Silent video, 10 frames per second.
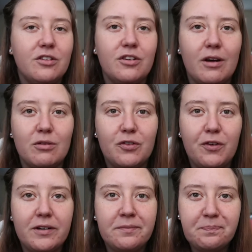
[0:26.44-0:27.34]
so that was
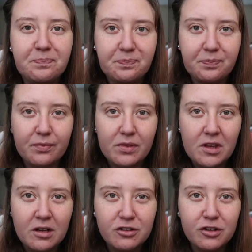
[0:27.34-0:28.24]
fun
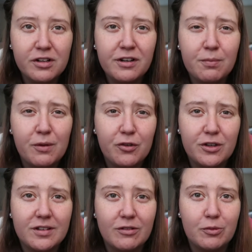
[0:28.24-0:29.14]
Sorry if my
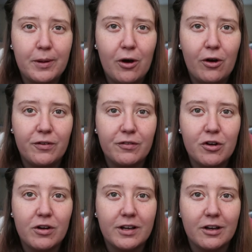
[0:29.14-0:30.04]
voice sounds a bit off. I've
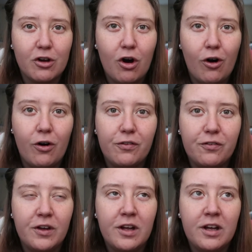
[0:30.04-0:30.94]
got like a cough,
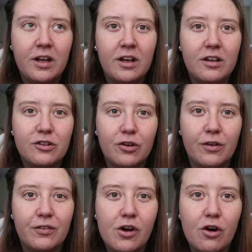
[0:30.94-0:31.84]

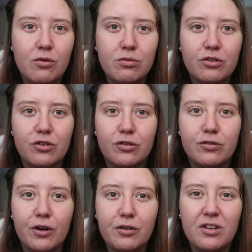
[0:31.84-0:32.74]
sort of cold, sore
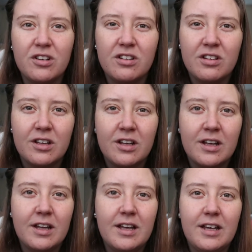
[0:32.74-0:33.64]
throat.
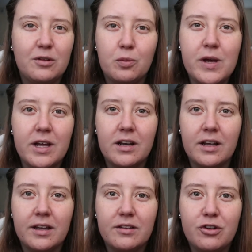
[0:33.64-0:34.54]
It's weird,
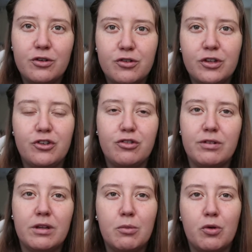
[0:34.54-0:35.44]
like it's usually
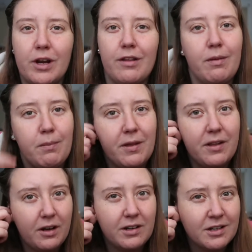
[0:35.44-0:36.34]
due in the morning and then by
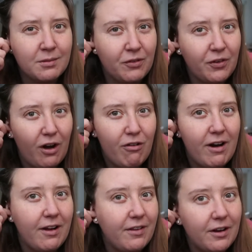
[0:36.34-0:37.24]
the night time I feel
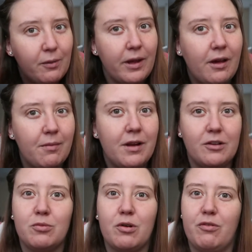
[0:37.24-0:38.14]
alright and then I wake up the
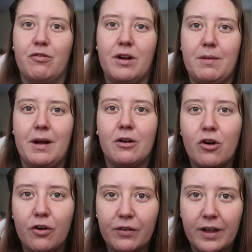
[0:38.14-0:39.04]
next morning with a really bad
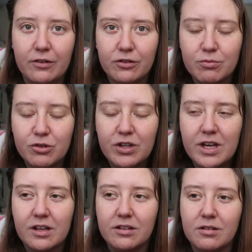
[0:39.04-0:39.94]
cough again. So I'm just
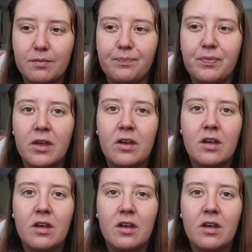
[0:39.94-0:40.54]
taking some